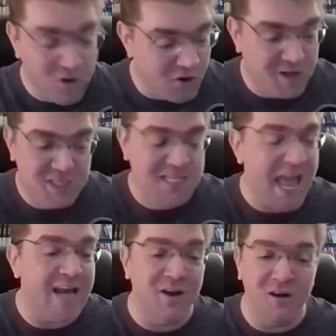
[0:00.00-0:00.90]

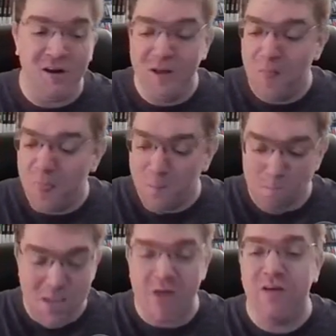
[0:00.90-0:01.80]
Standard
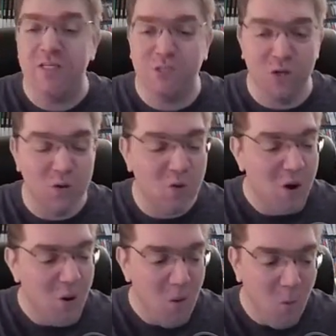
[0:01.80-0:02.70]
Mary Sue
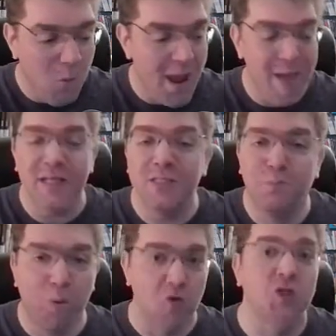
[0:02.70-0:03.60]
Whammons
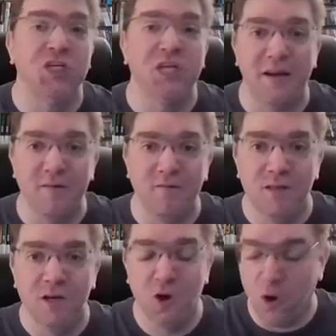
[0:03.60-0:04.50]
bullshit.
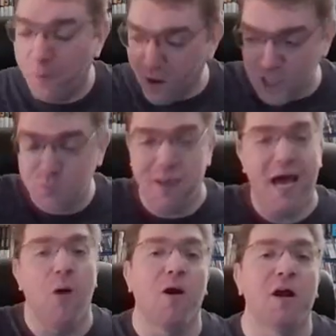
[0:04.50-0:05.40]
Girl boss
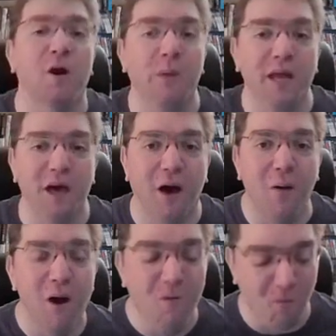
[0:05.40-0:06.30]
power. Here we go.
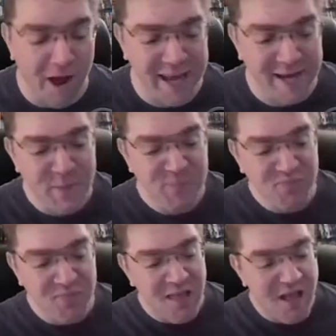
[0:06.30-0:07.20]
Right.
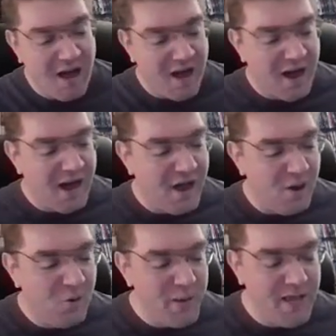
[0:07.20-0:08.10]

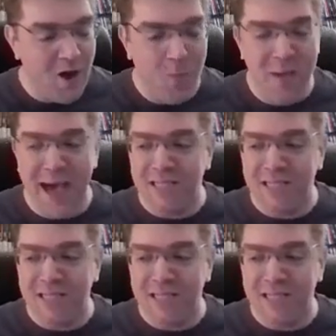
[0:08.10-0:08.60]
We go back to